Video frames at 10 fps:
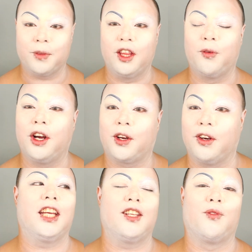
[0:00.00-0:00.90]
In the
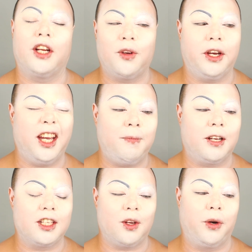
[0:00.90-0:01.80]
workroom, it's really weird
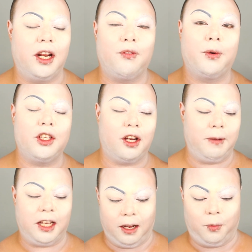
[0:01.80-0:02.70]
because whenever we do our
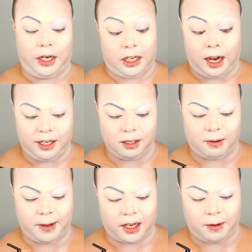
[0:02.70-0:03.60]
makeup, when I do
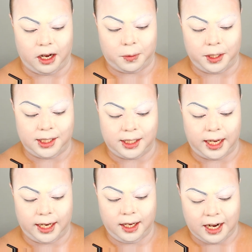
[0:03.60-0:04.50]
my makeup, I always
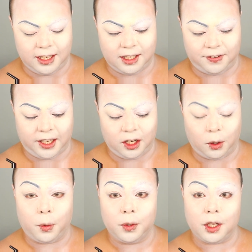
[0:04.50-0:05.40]
sing. And Divina
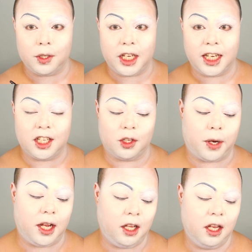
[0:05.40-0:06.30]
also sings as
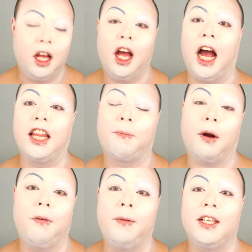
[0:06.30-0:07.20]
well. And the
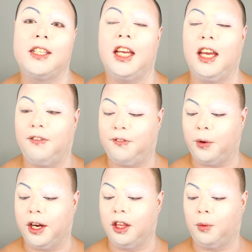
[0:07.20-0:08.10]
problem is if
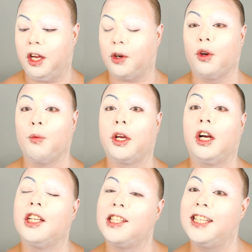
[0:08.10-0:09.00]
we're in the workroom, we
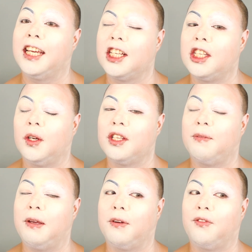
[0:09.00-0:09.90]
can't sing songs
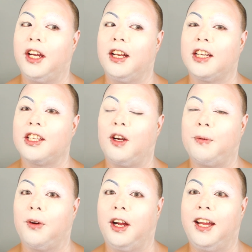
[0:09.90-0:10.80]
that people have written because of
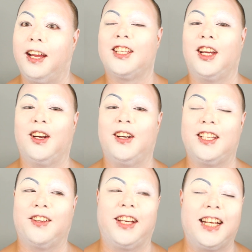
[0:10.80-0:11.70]
copyright. So
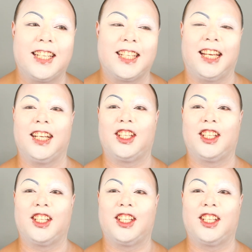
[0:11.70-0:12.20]
Divina's just